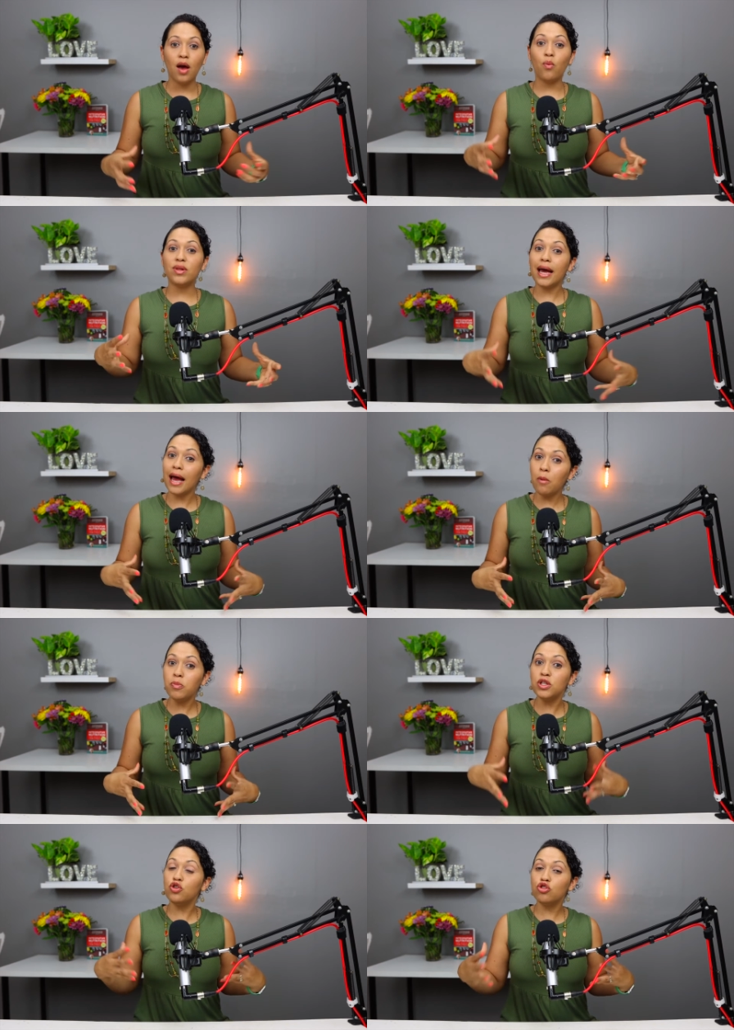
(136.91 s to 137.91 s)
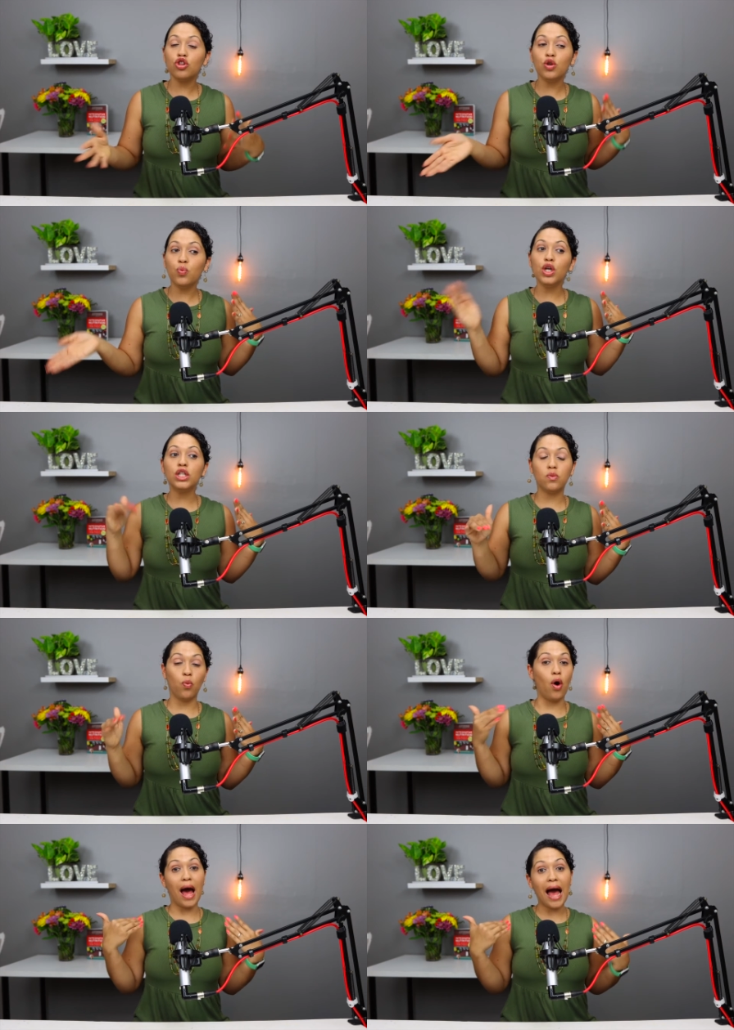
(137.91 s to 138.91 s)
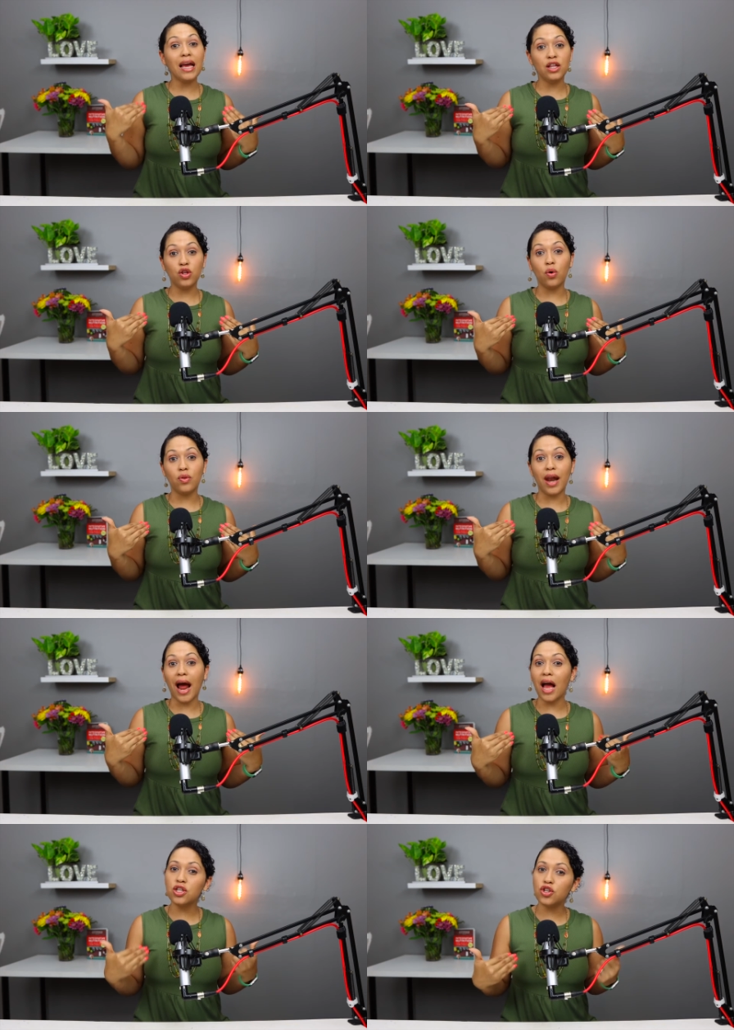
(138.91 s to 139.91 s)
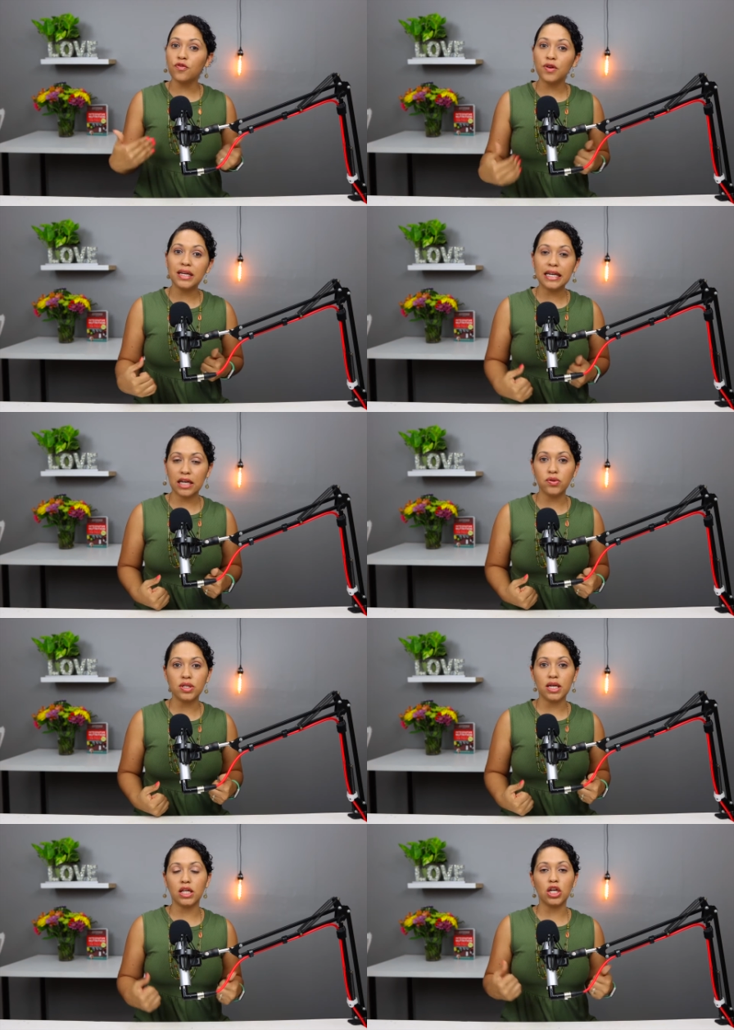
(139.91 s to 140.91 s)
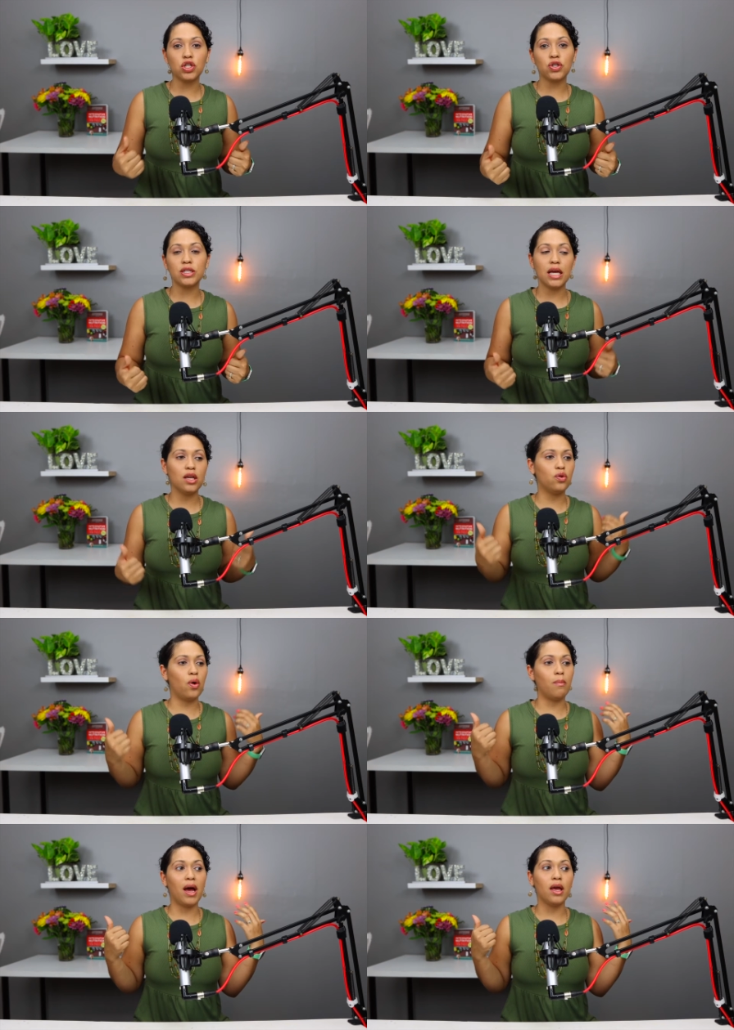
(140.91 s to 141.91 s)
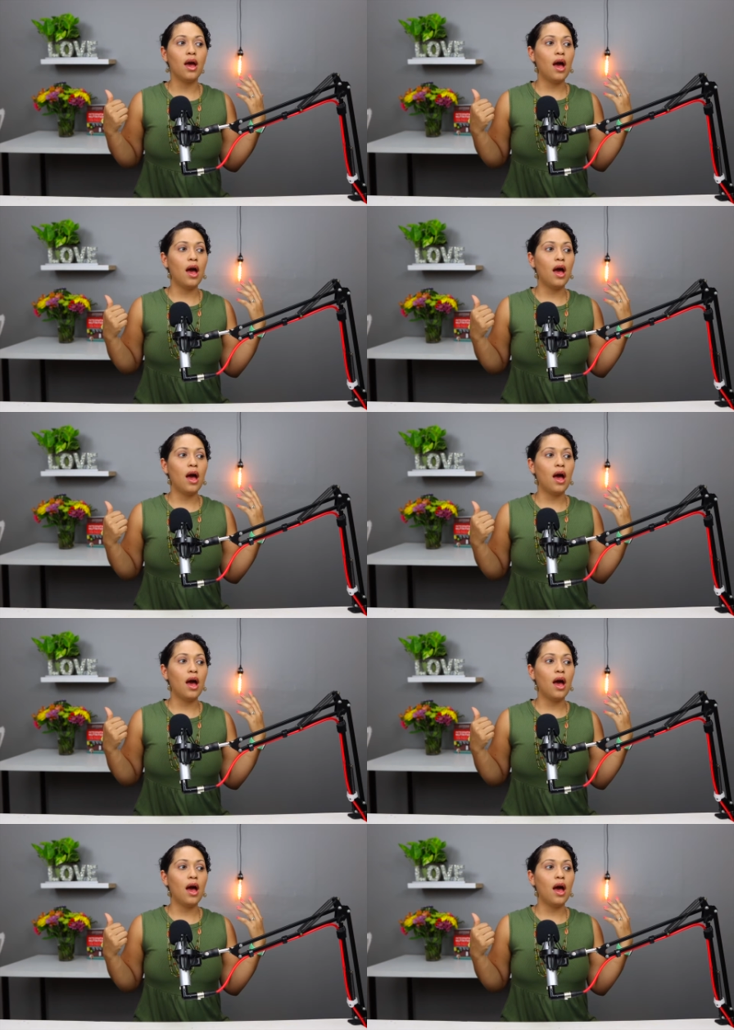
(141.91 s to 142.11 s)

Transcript: And when that happens, usually we, well, I know that I start feeling guilty and I start saying, you know, I'm, I'm,